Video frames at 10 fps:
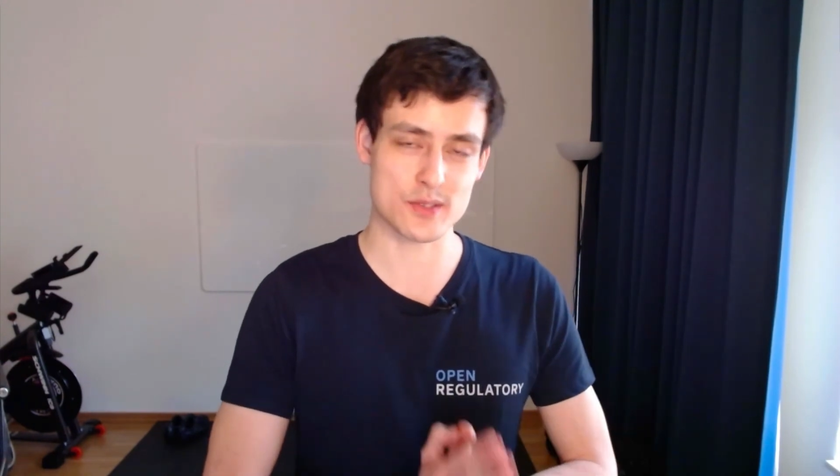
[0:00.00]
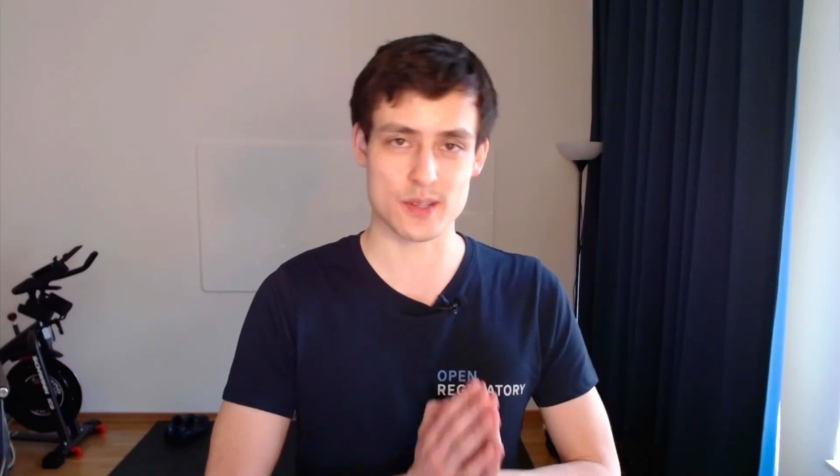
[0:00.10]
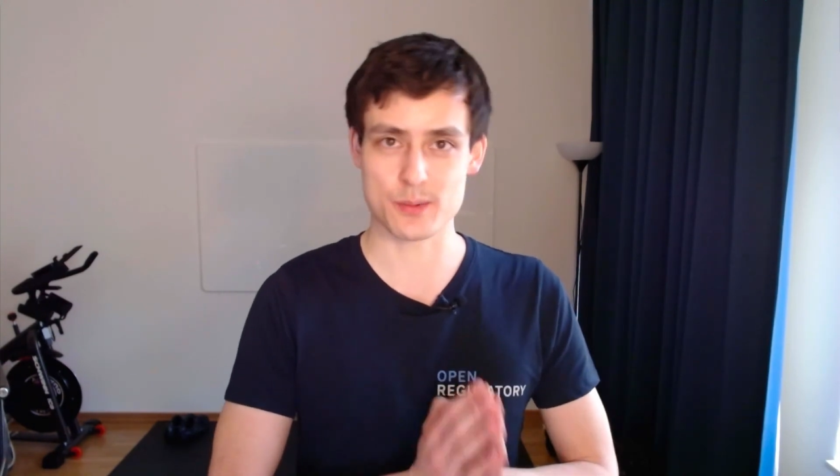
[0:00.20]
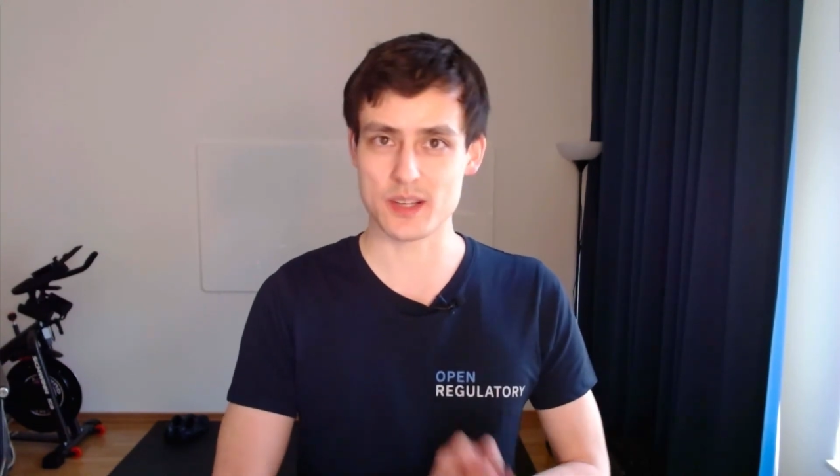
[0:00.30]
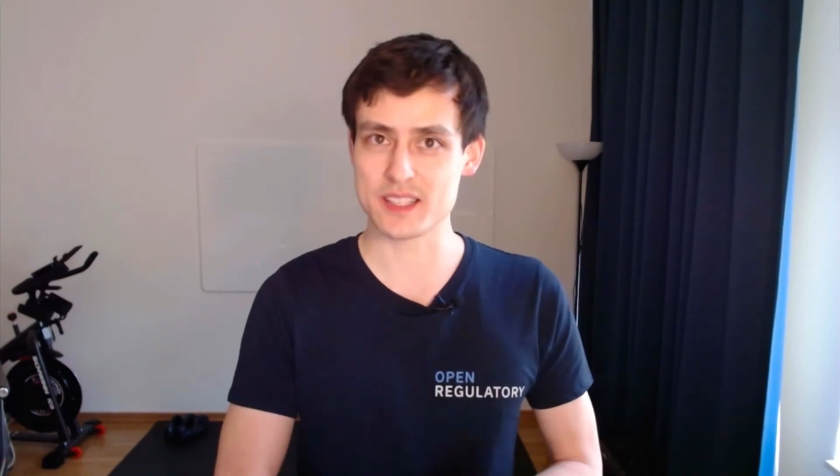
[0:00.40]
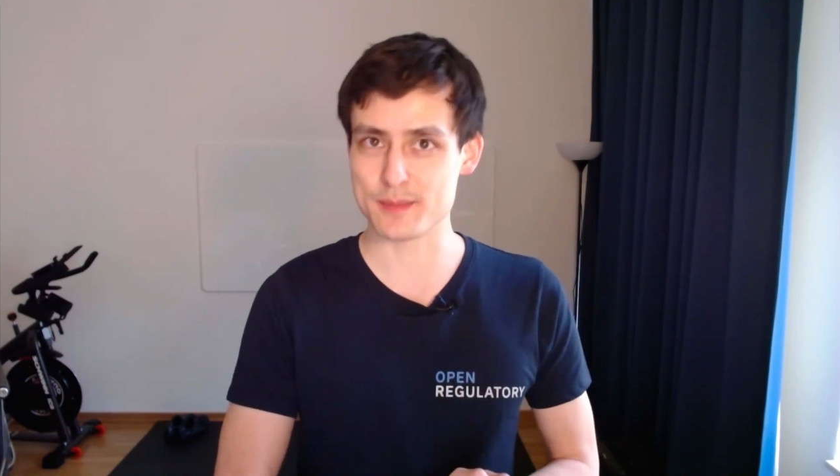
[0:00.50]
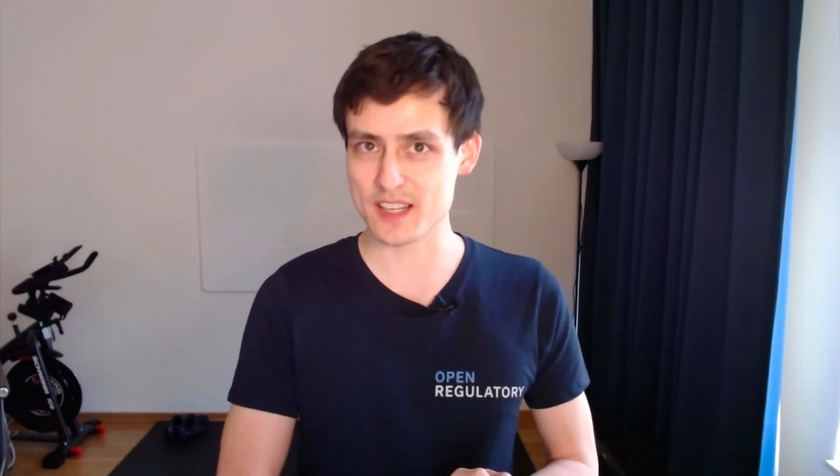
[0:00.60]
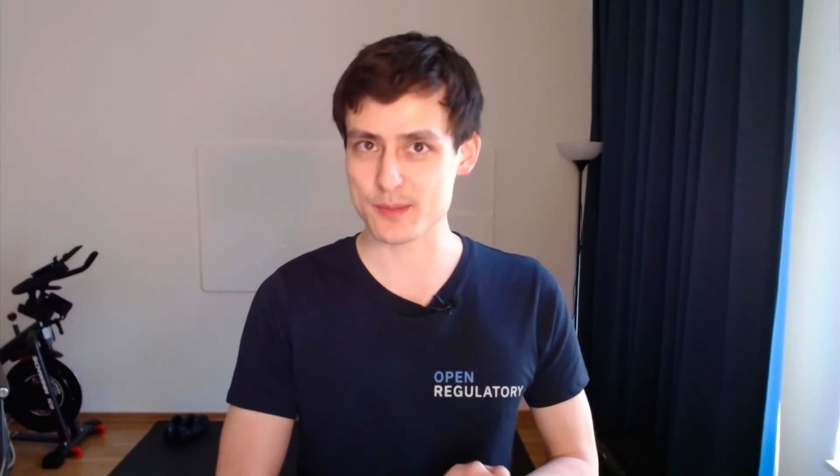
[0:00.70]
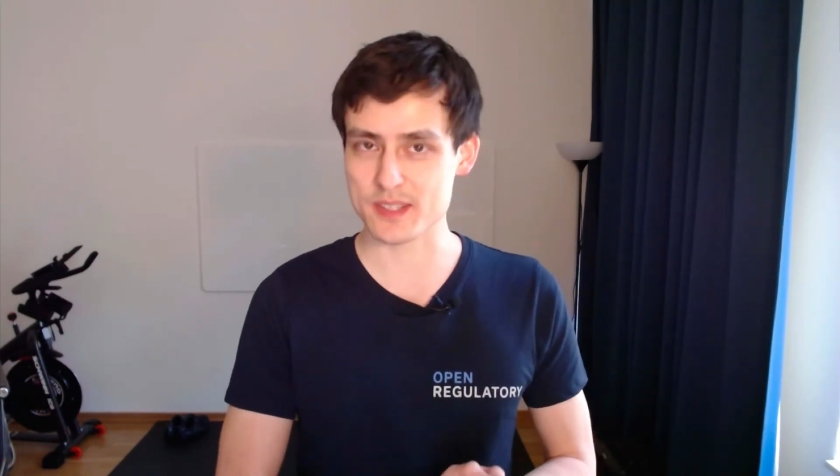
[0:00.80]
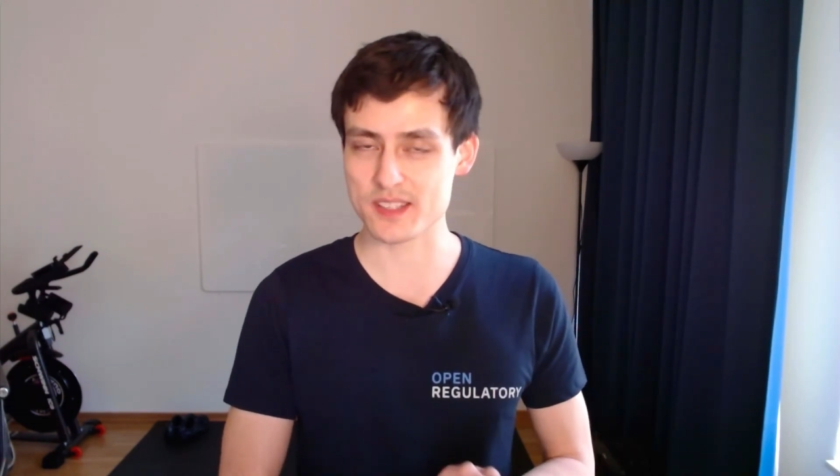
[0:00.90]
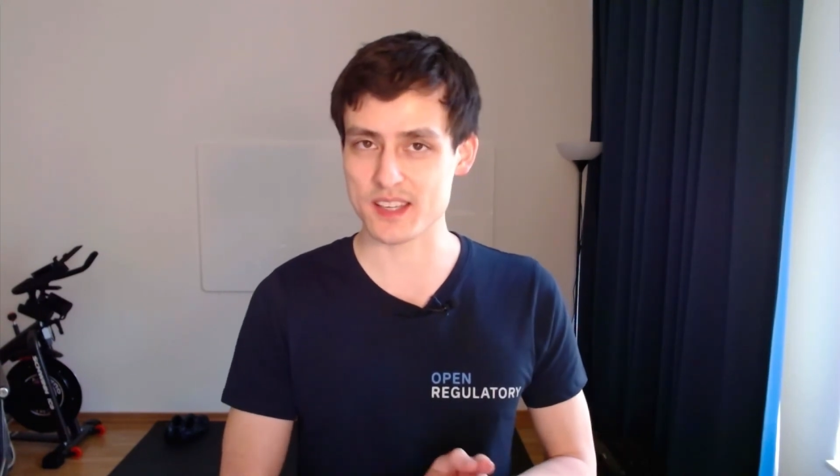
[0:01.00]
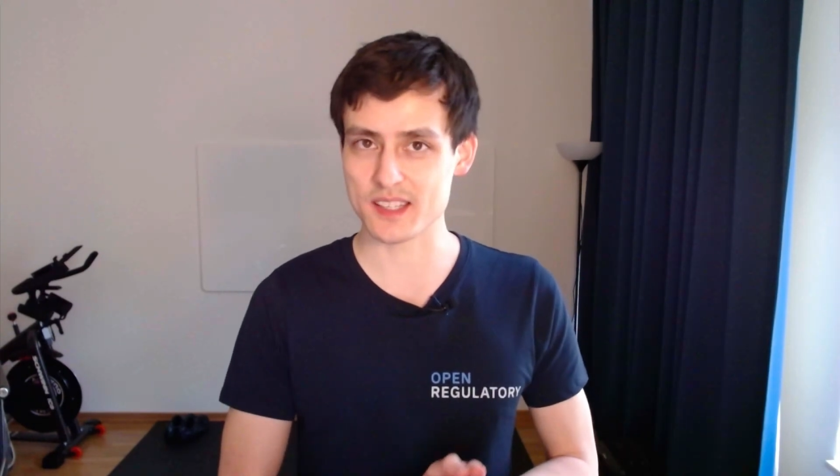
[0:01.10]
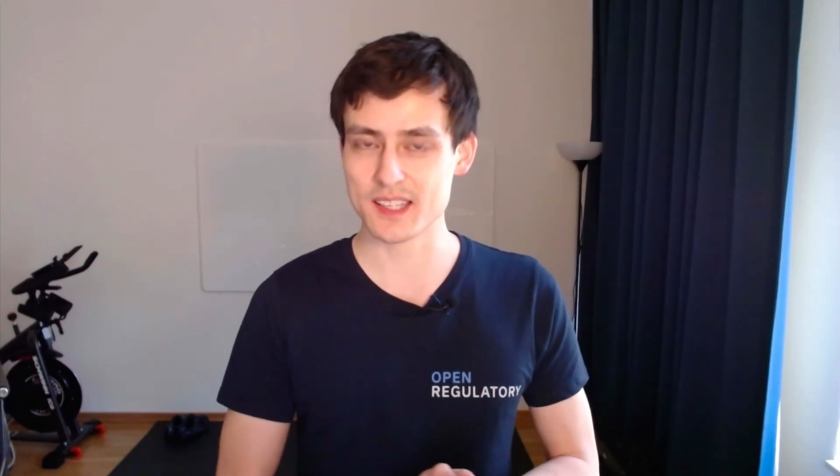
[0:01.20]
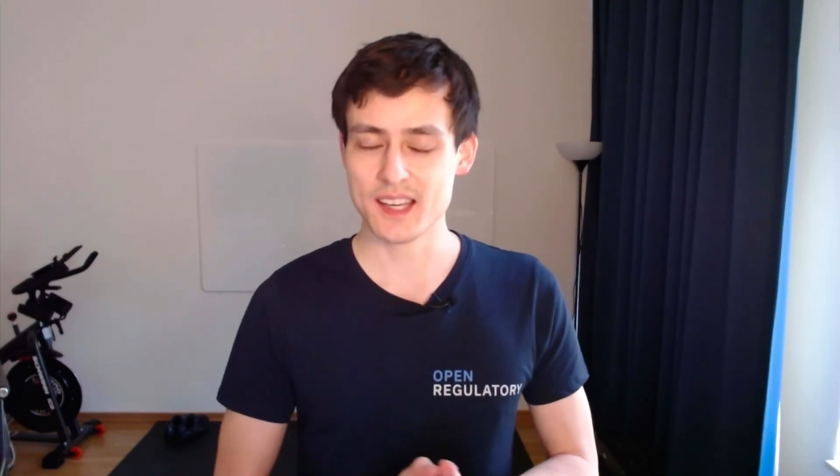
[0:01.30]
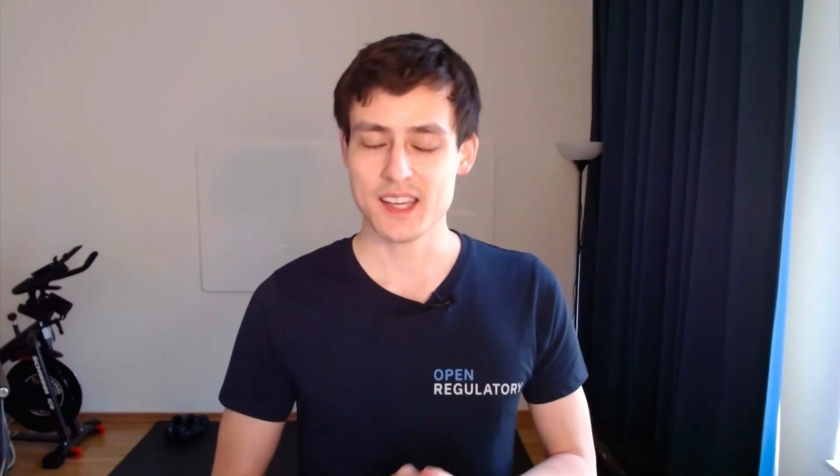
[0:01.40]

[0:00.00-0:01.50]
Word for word: so the quality management standard,